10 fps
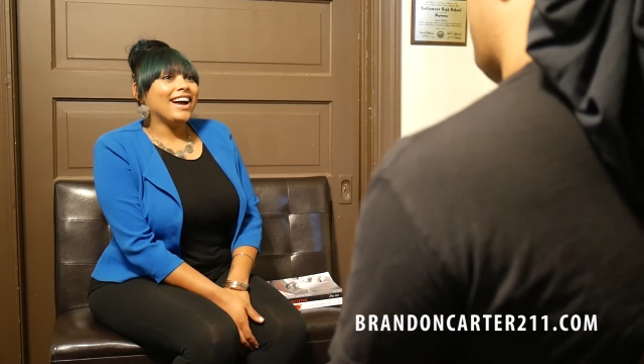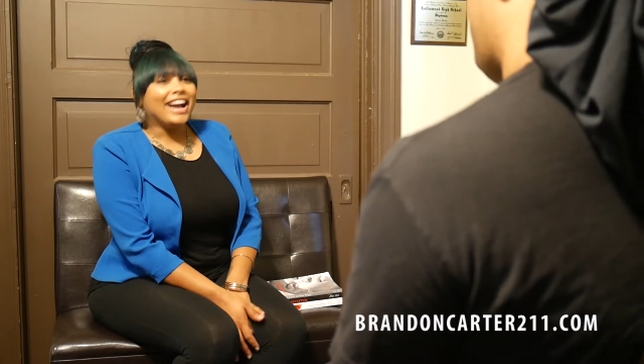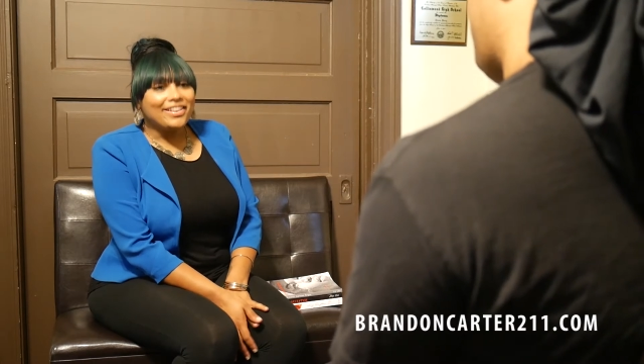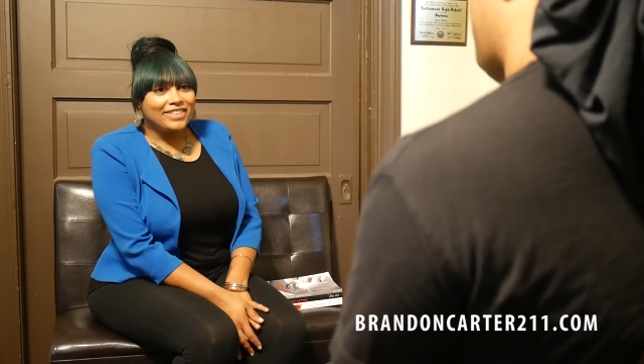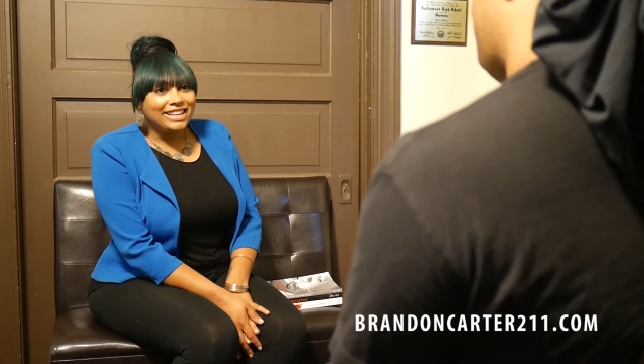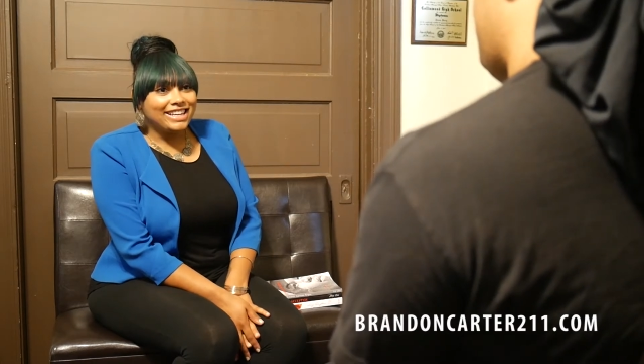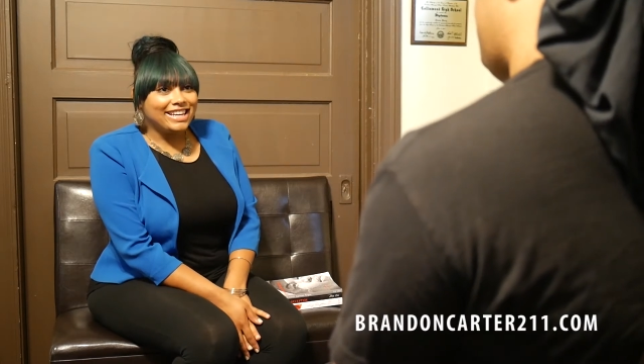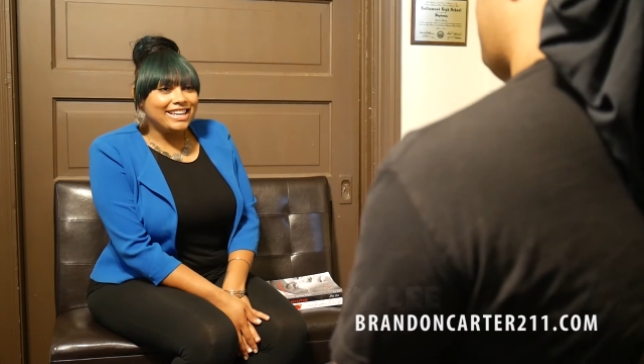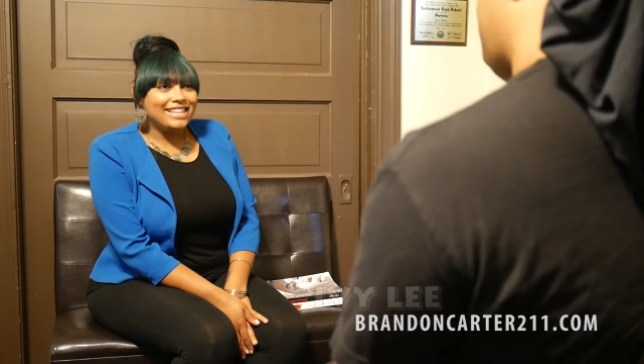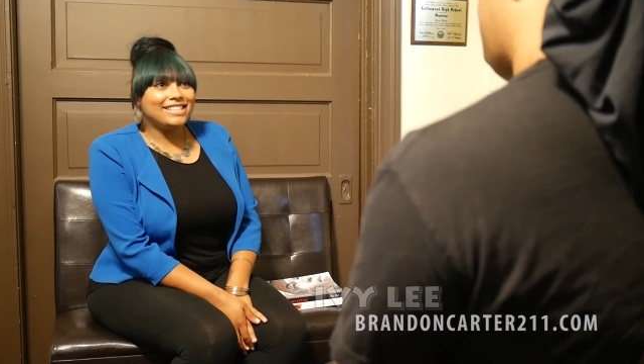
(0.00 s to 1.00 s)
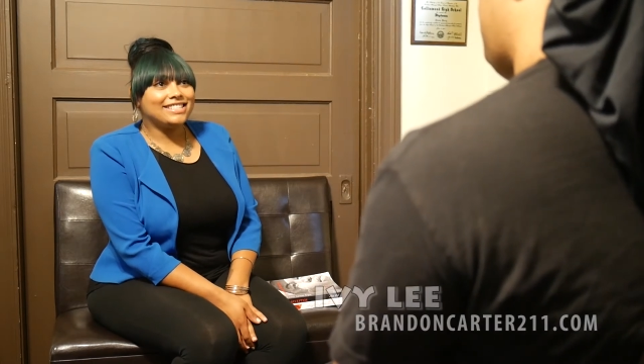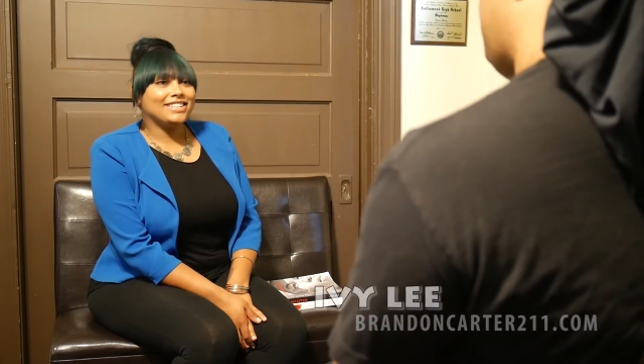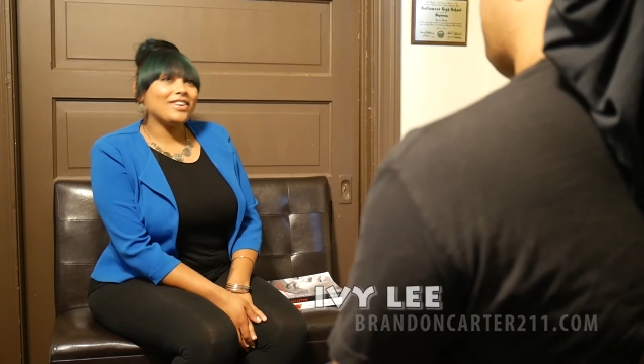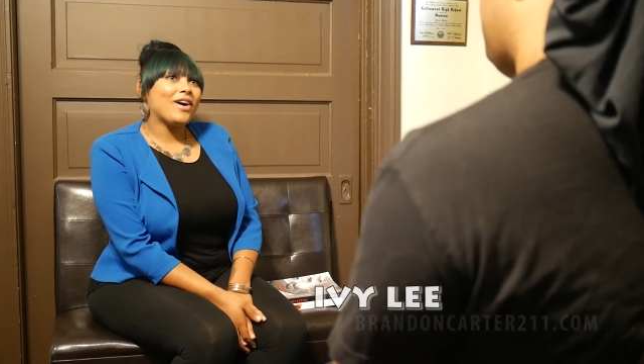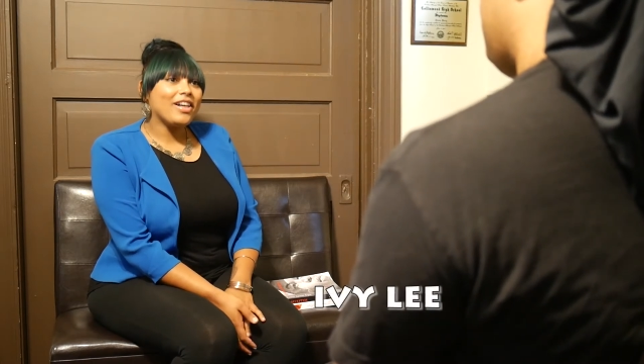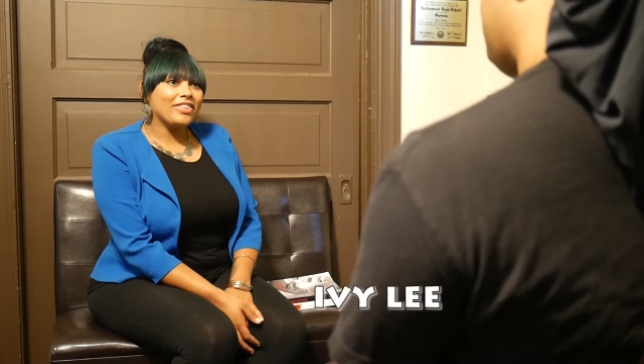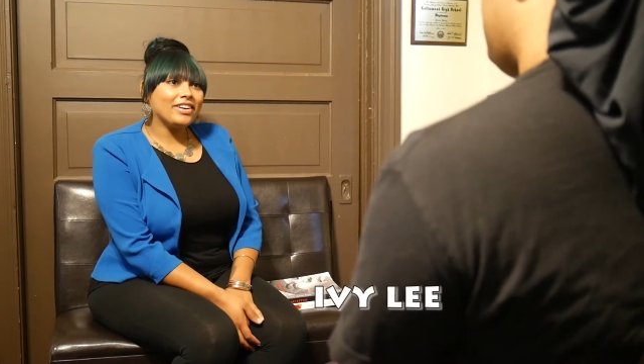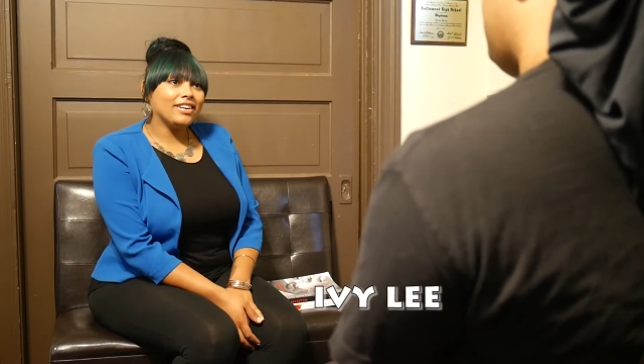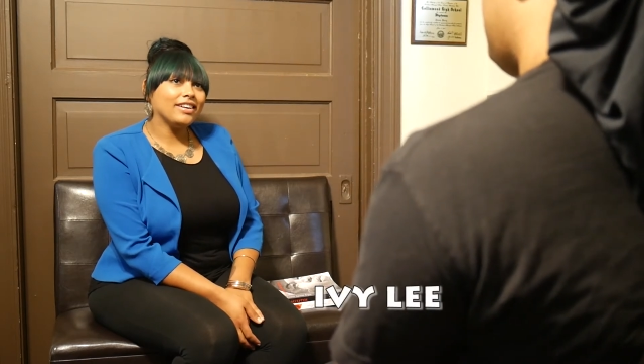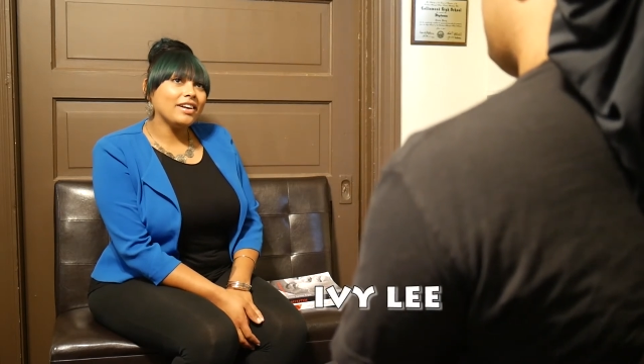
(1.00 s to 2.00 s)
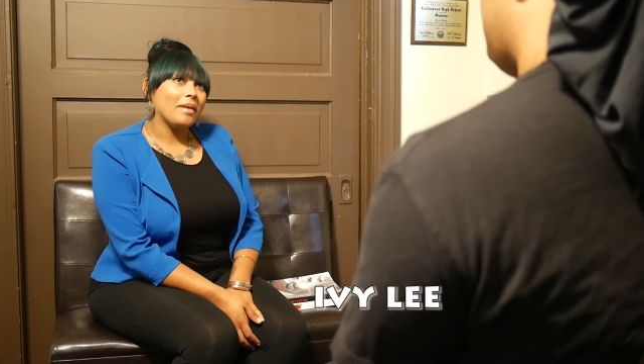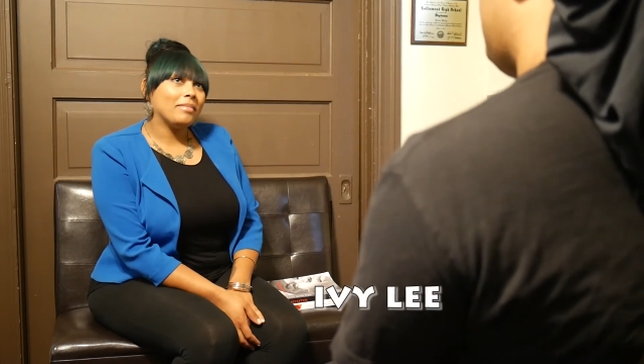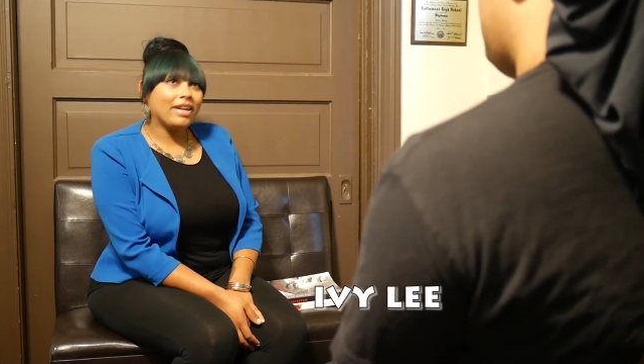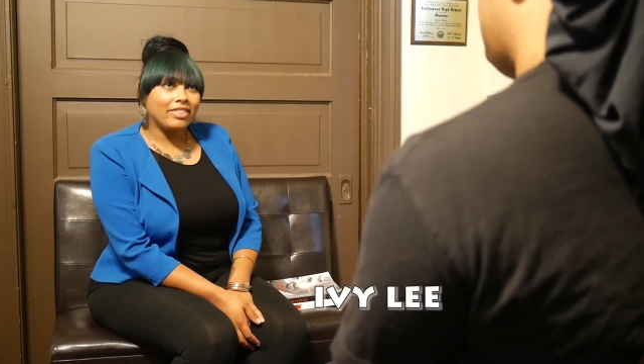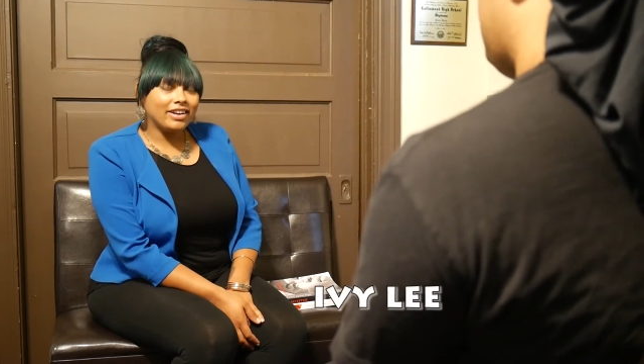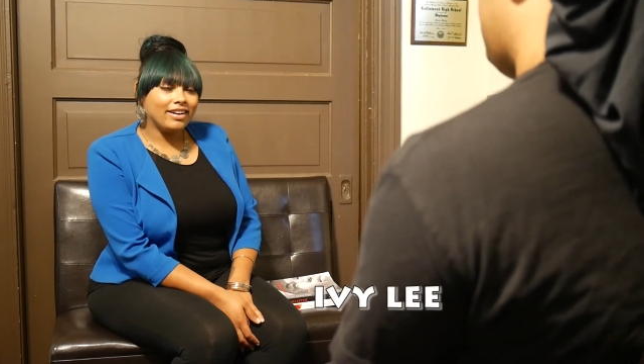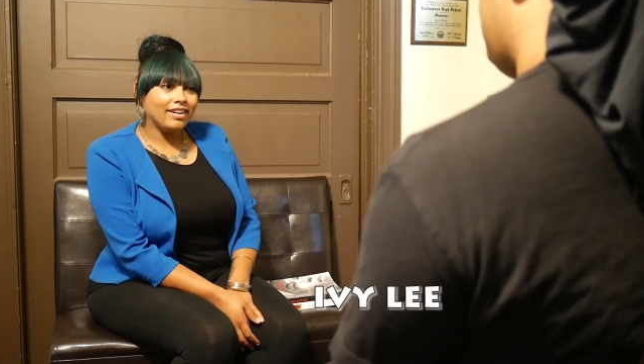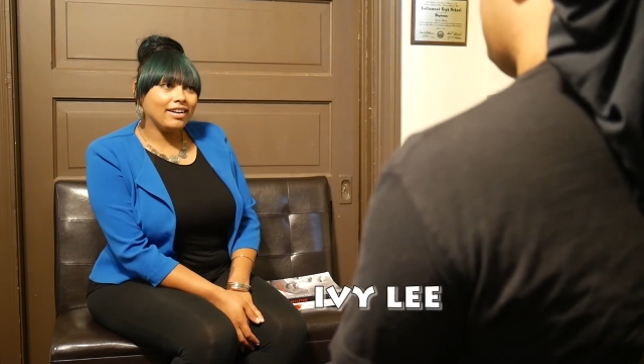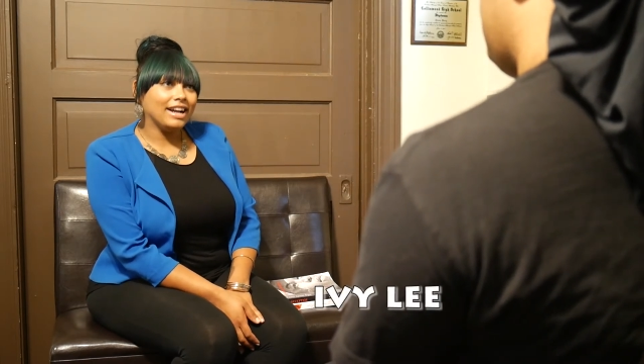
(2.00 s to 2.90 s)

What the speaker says: Ivy Lee is an author, a mother,